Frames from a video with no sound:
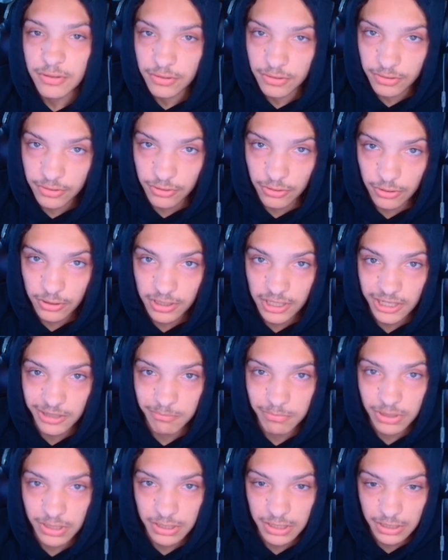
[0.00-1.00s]
your
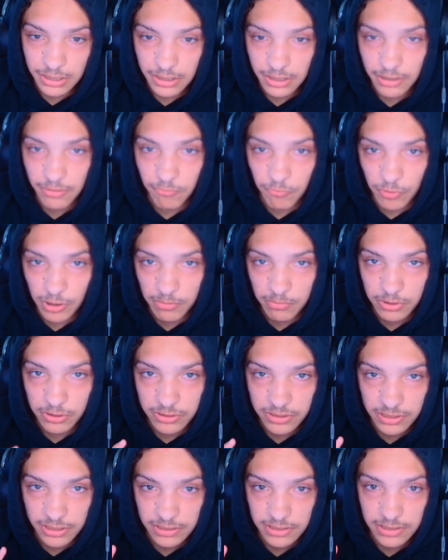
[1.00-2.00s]
gameplay in Rainbow
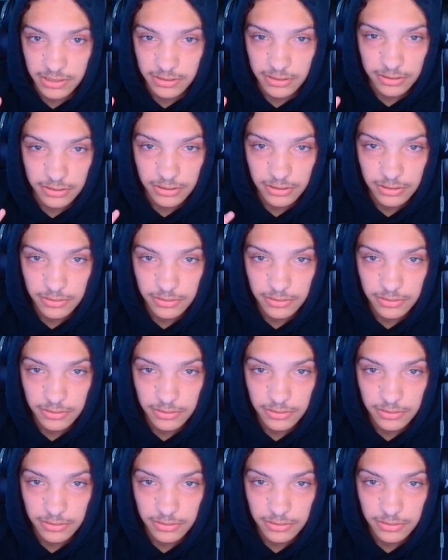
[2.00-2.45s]
Six Siege.